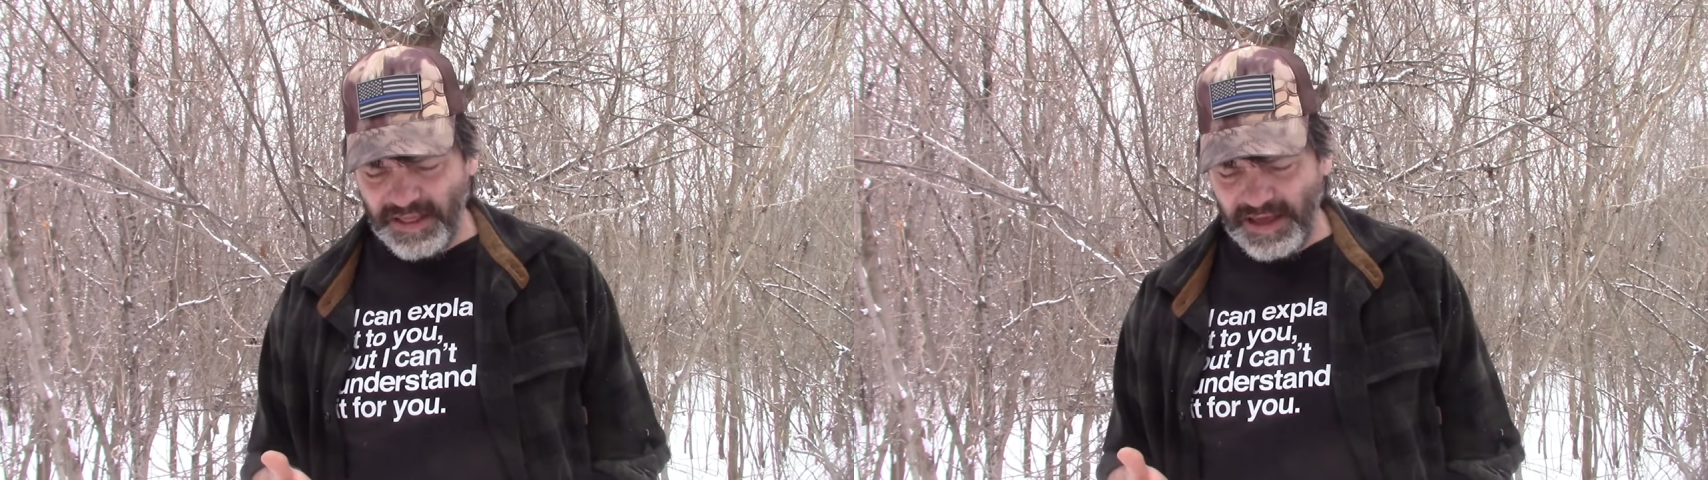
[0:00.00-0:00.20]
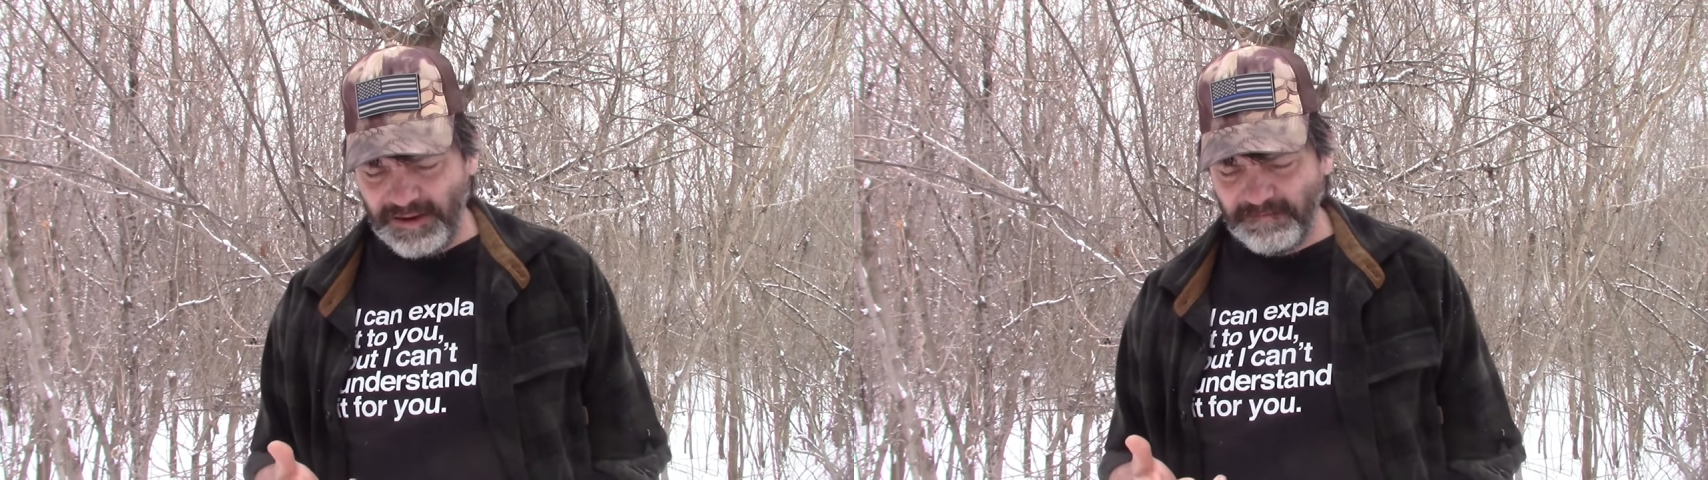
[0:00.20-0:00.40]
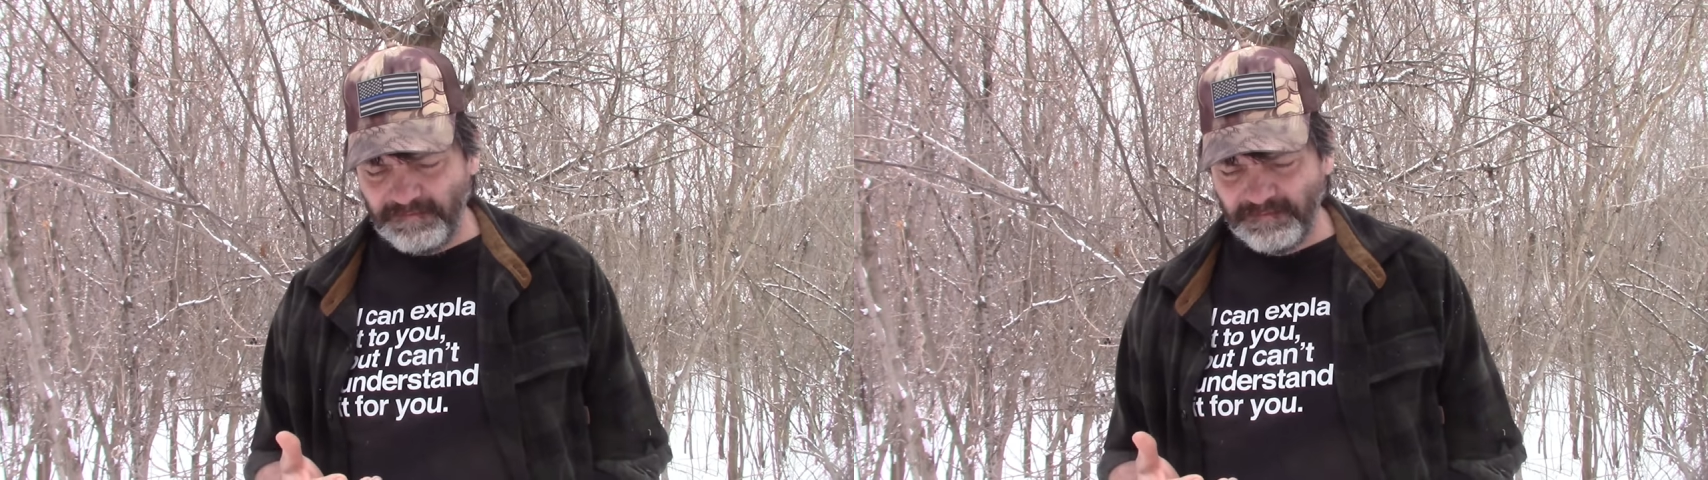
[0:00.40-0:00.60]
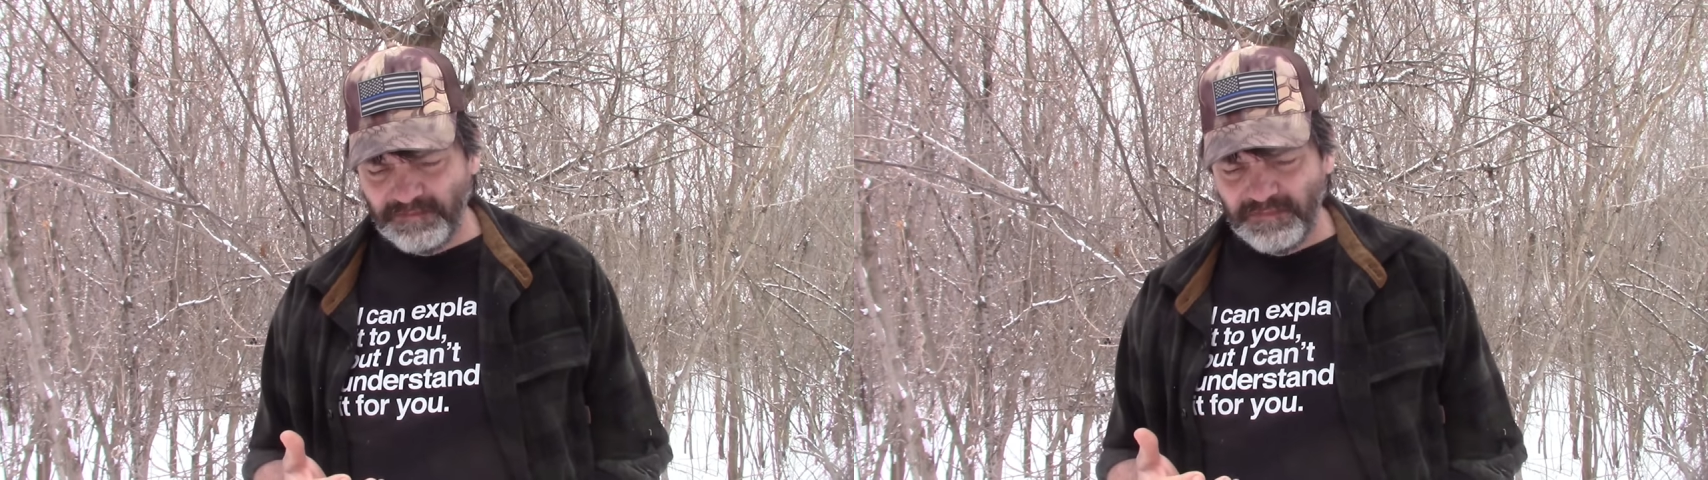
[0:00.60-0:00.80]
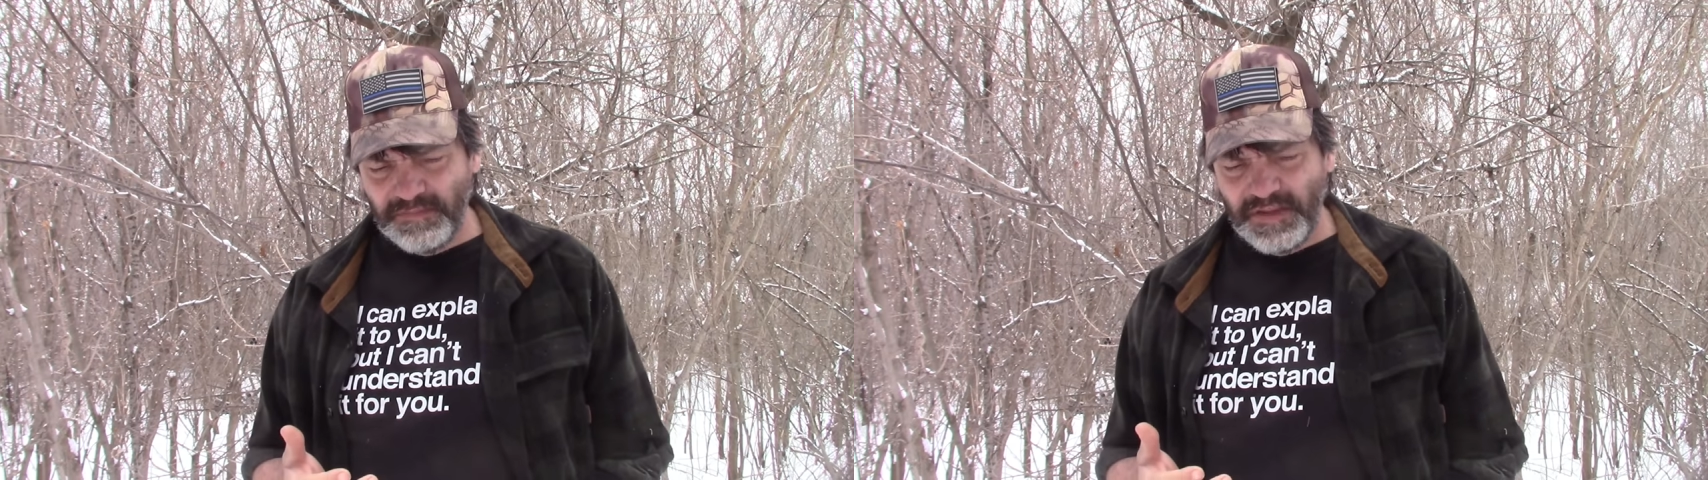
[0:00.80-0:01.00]
that
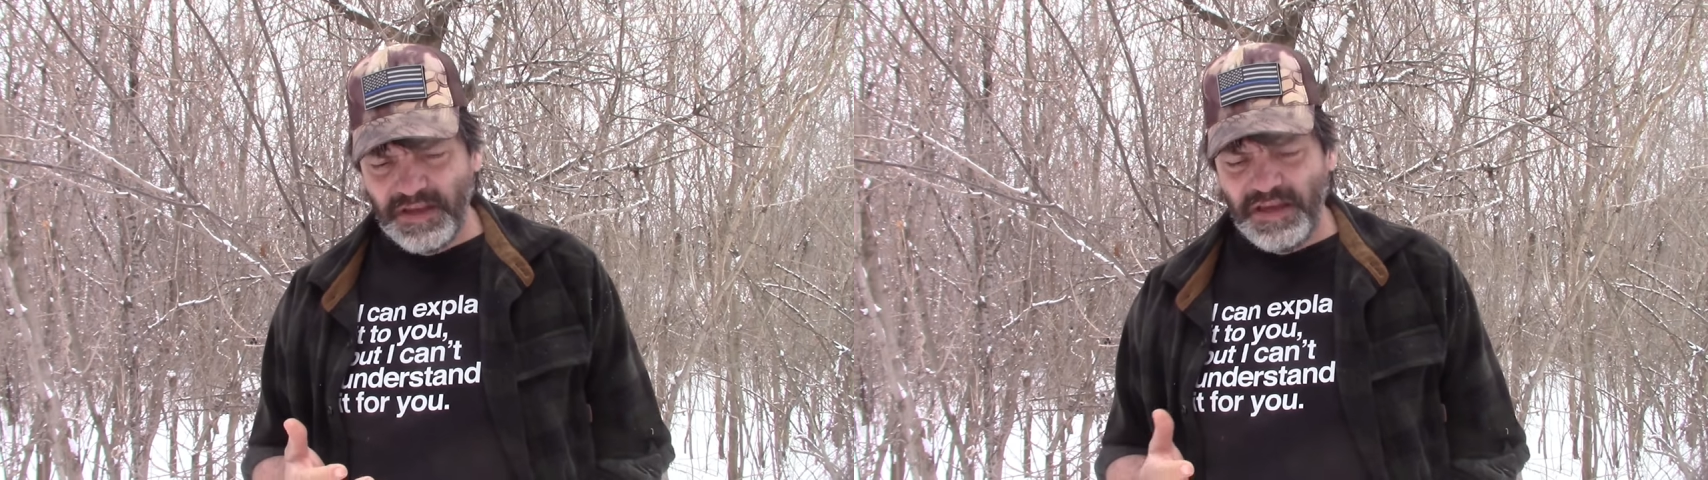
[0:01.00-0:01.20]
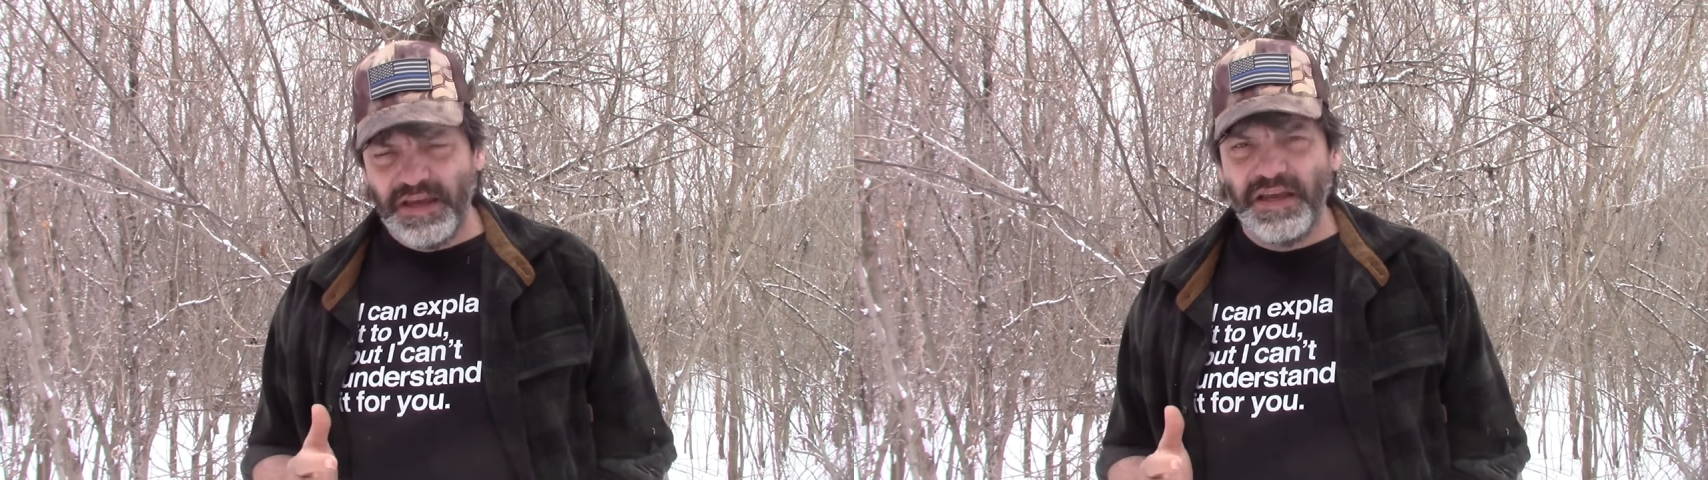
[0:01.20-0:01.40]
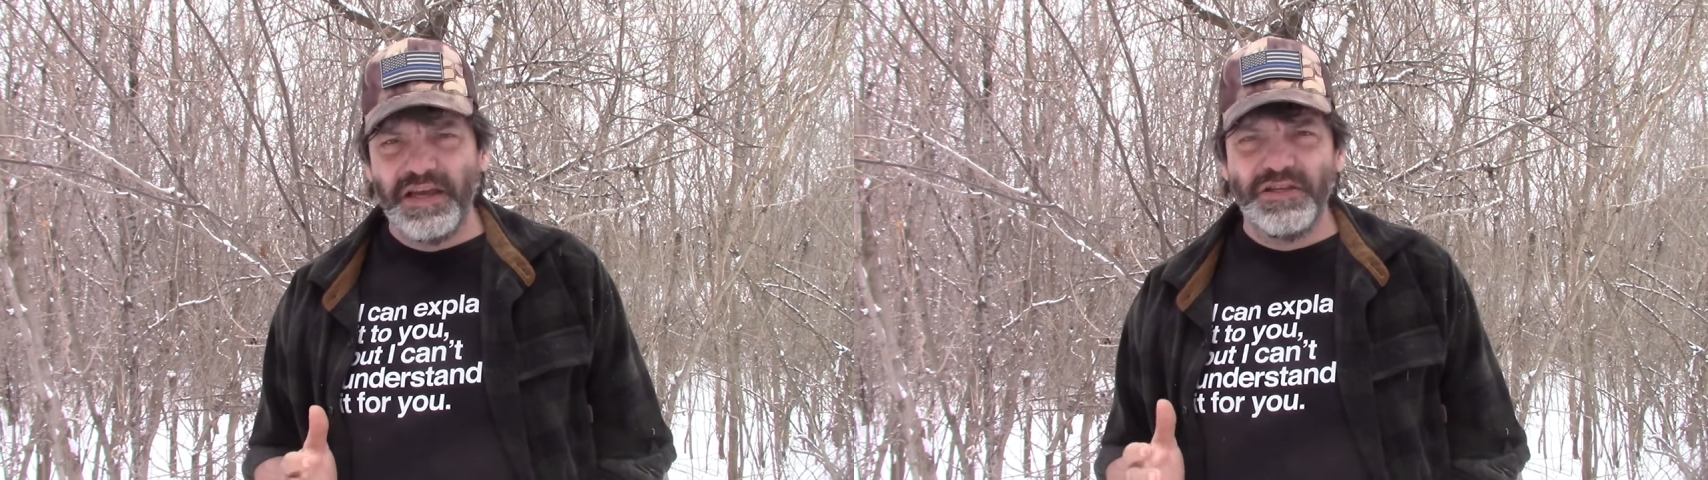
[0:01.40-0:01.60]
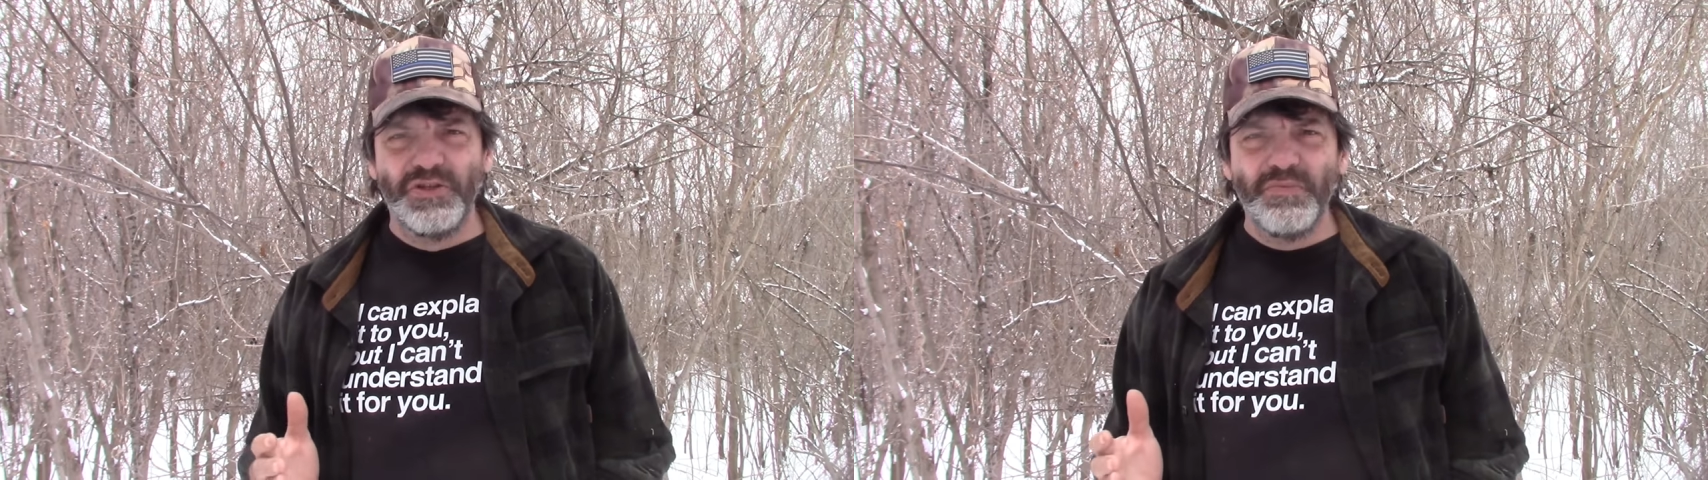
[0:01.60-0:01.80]
is